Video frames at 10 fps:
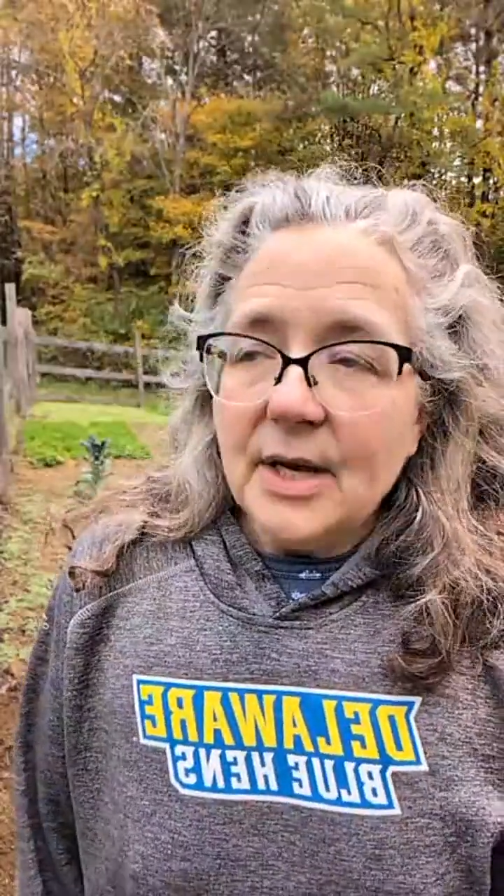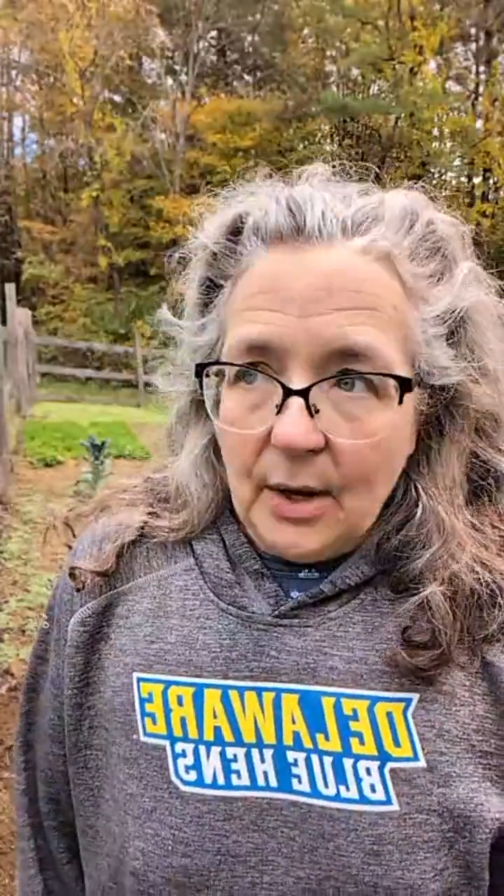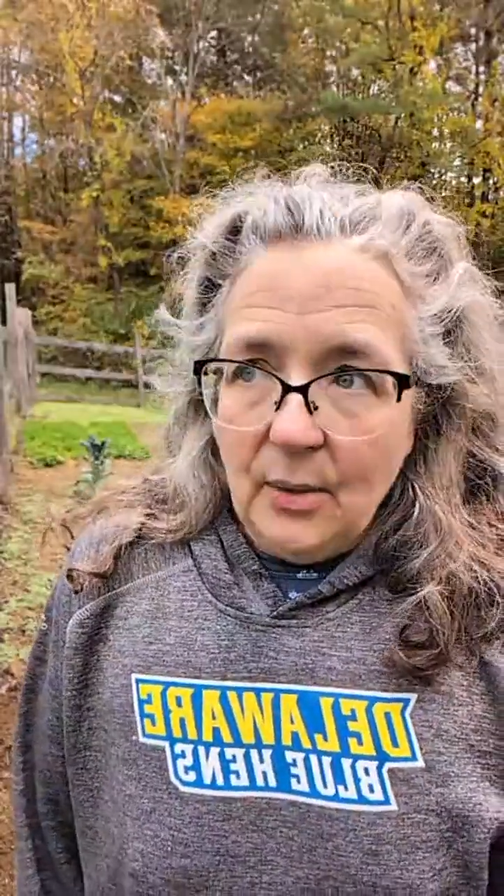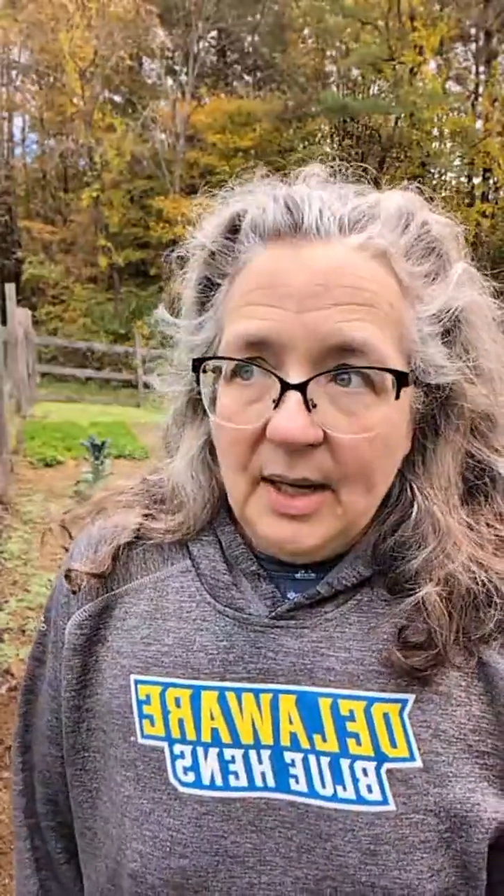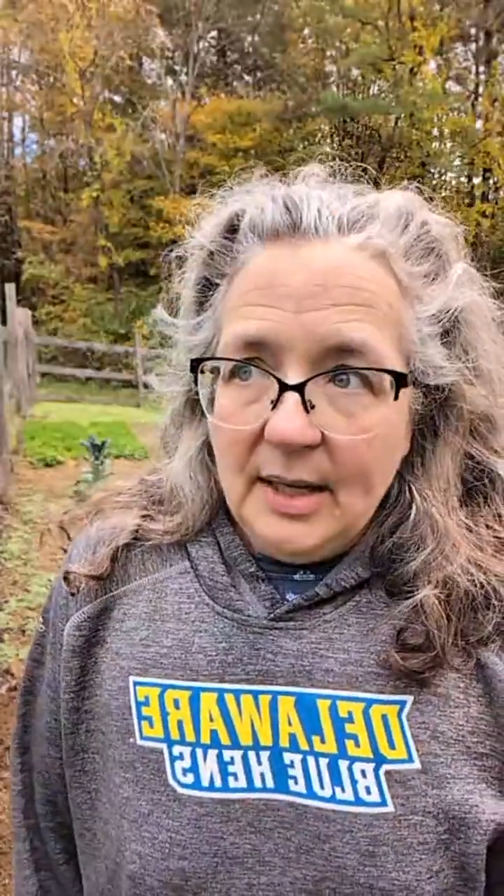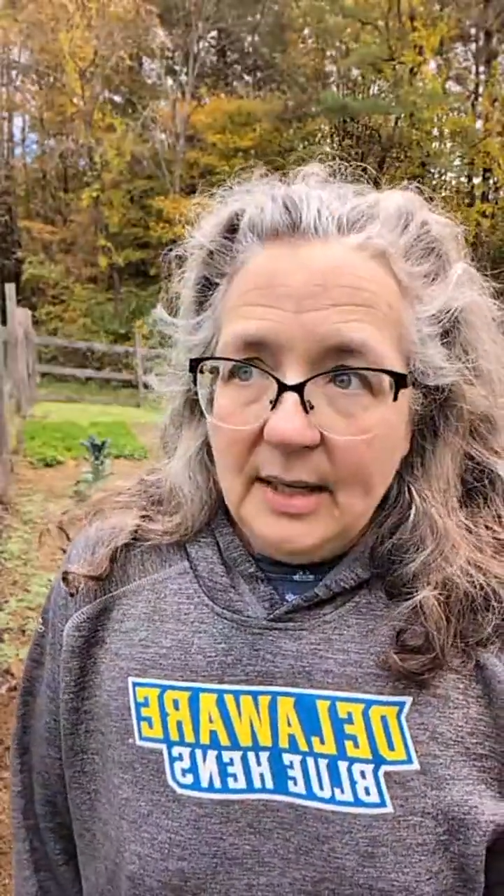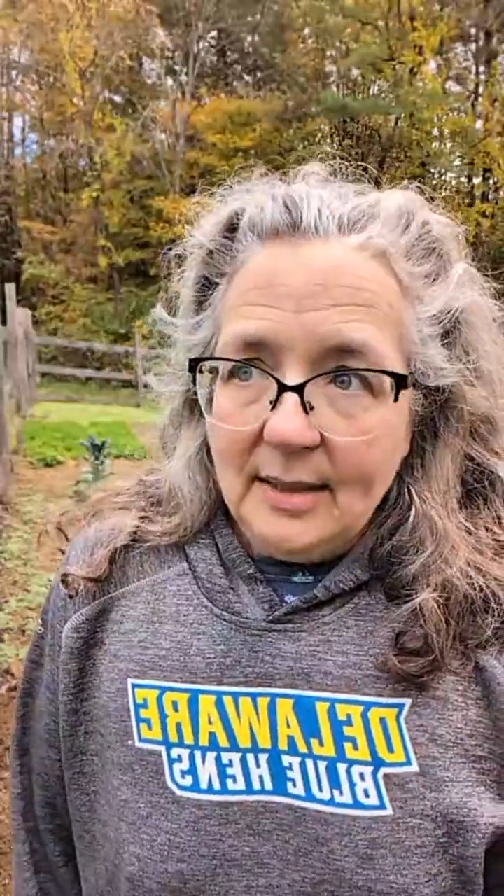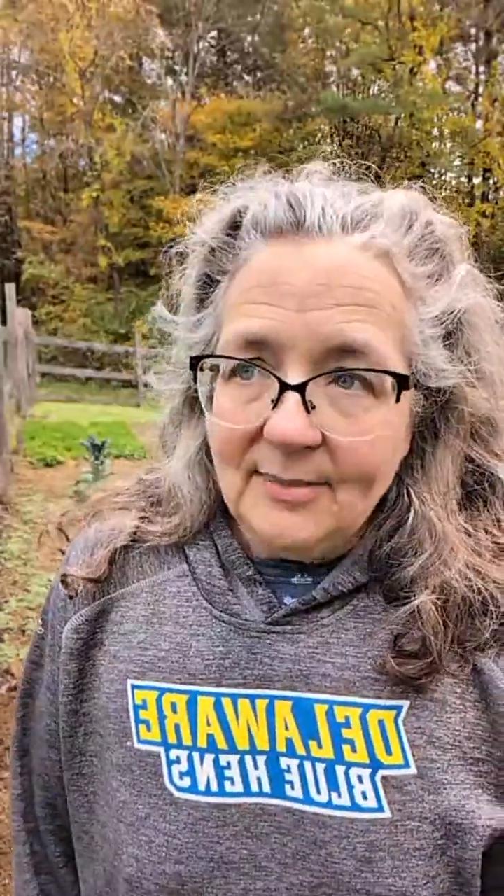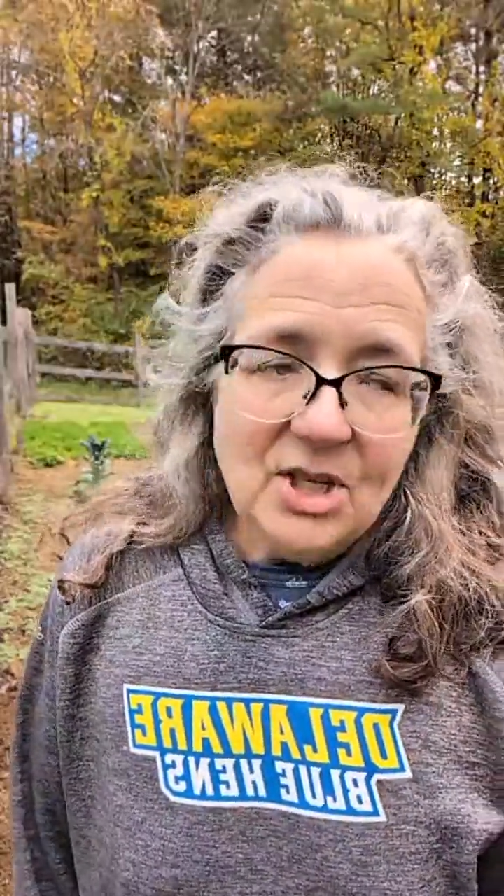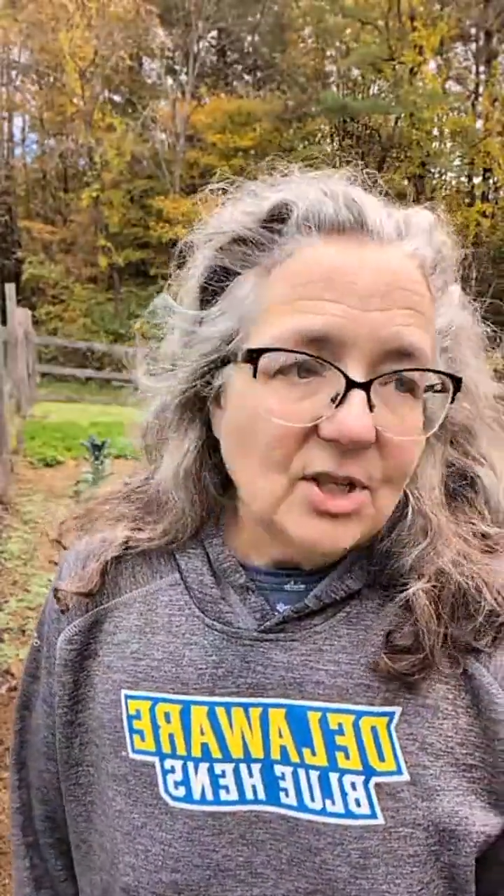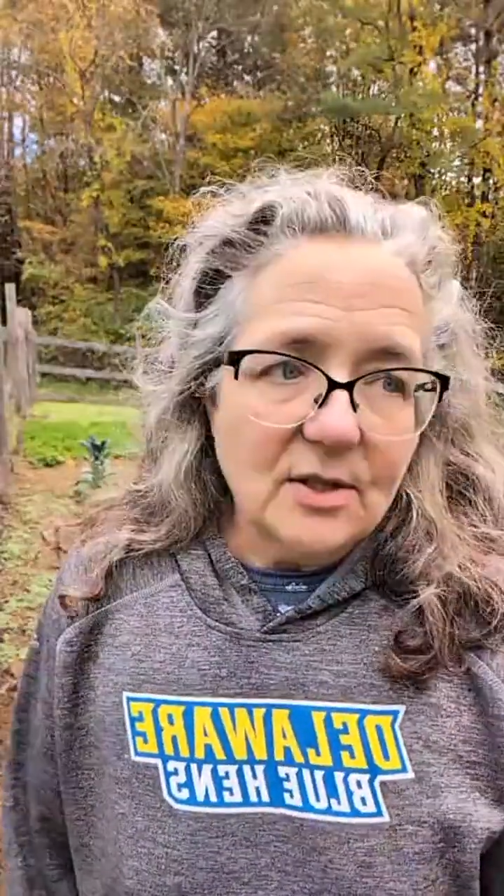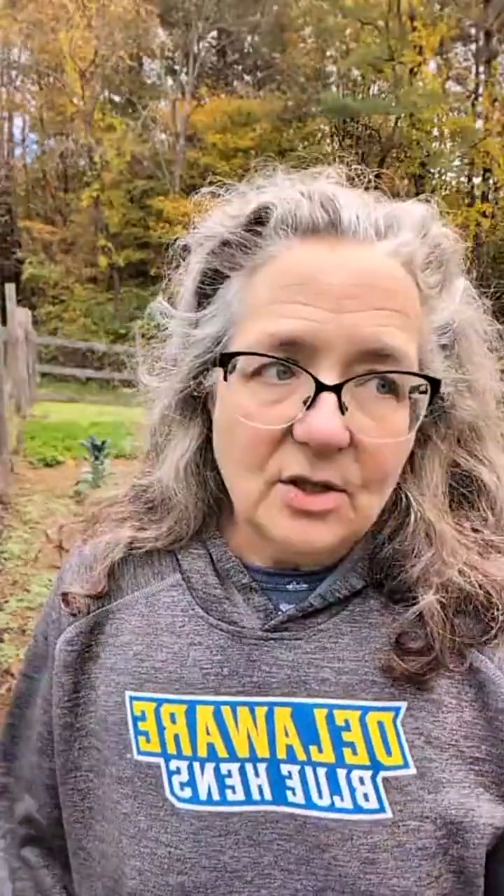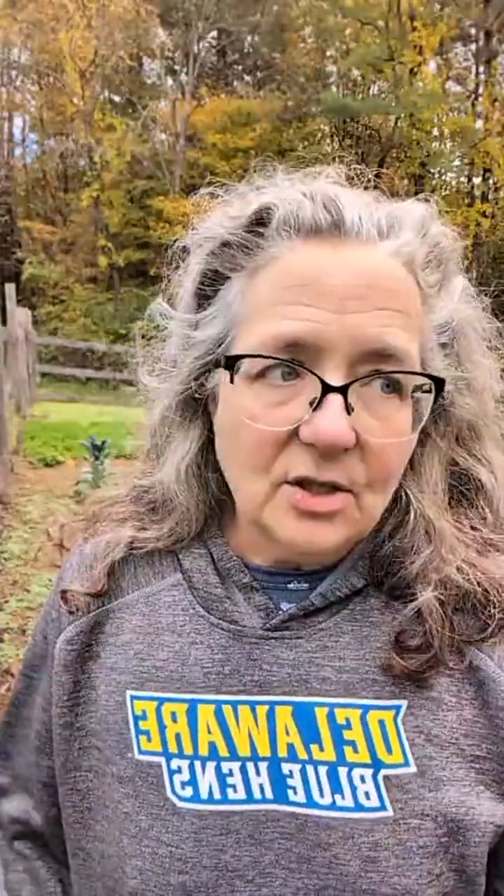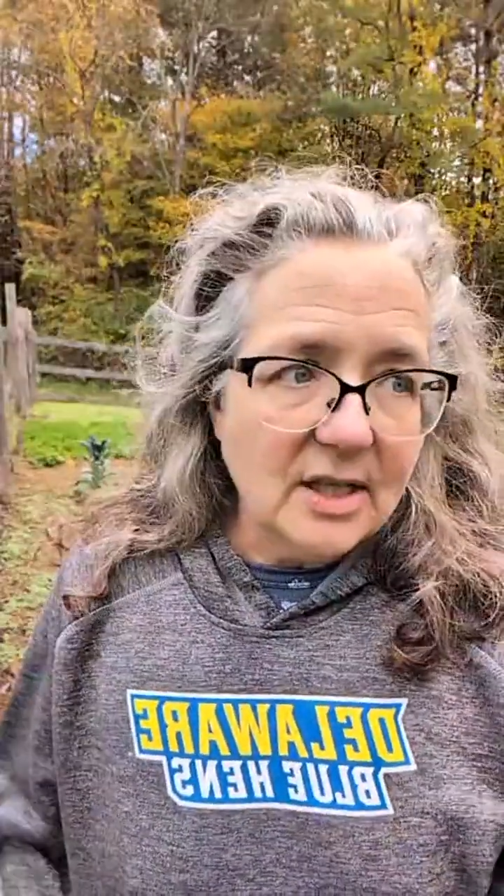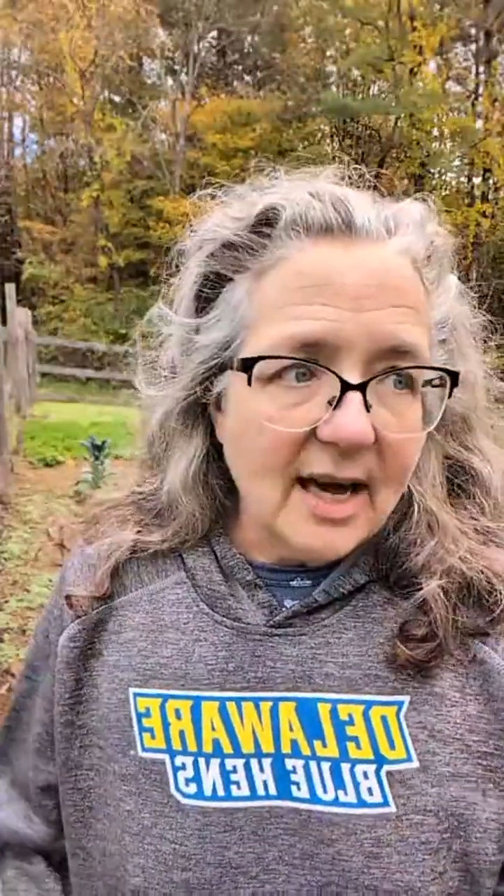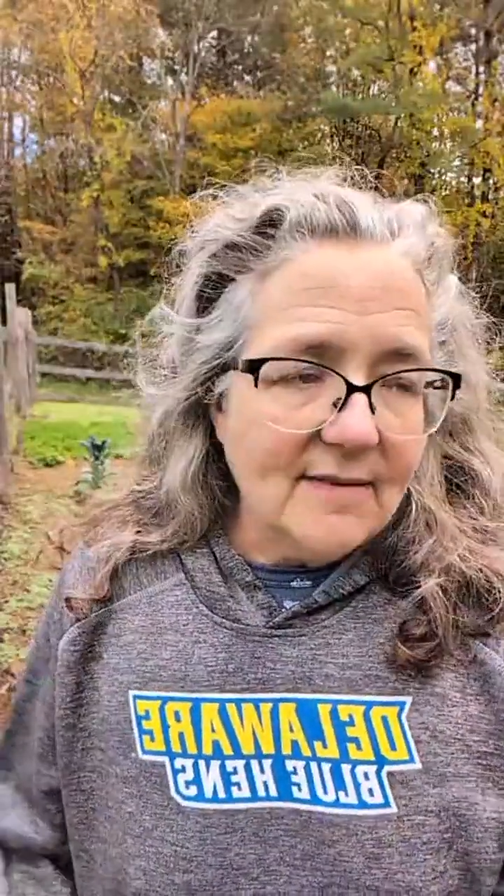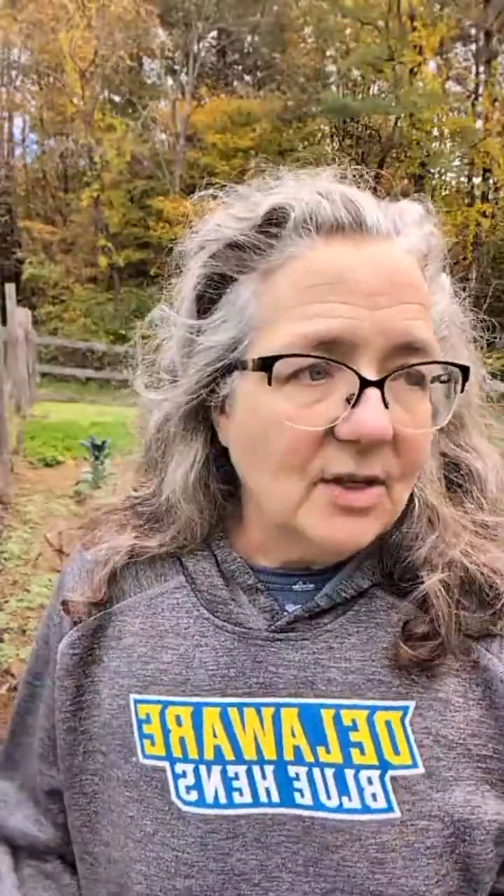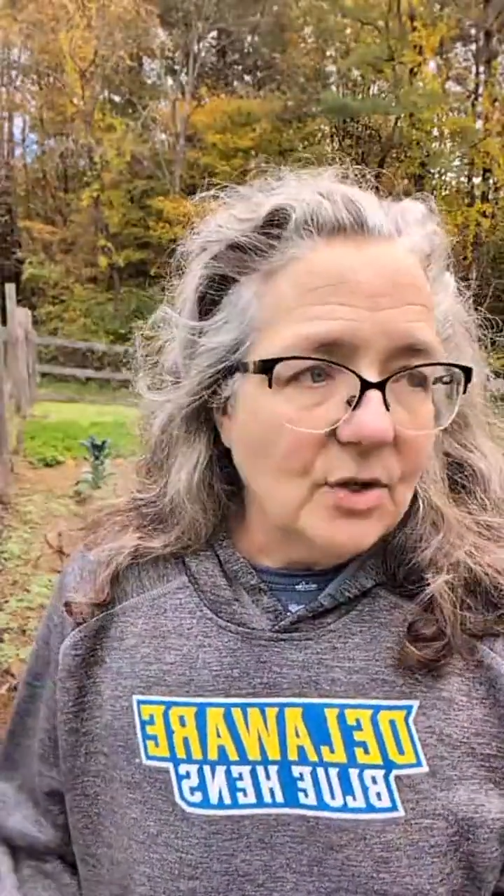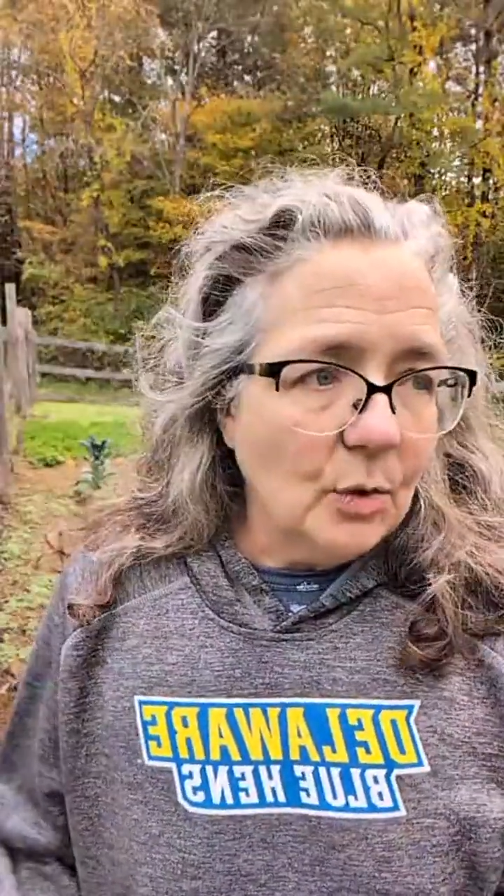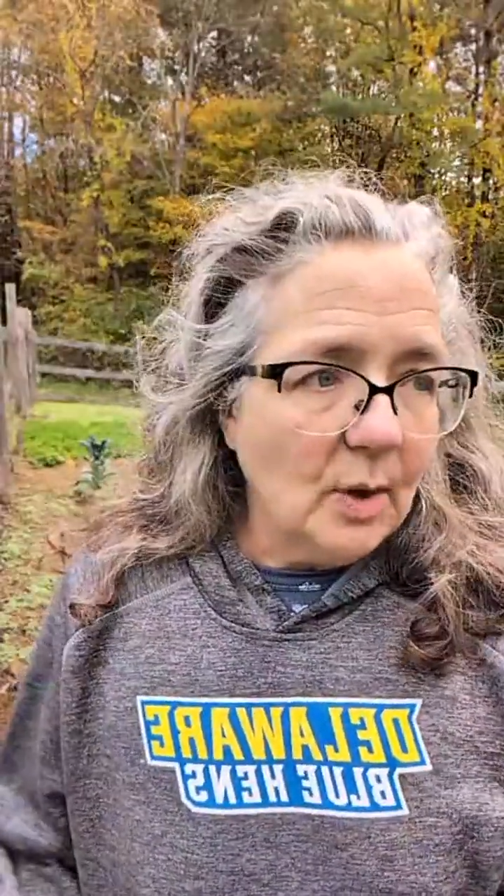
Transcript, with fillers: so let me just dive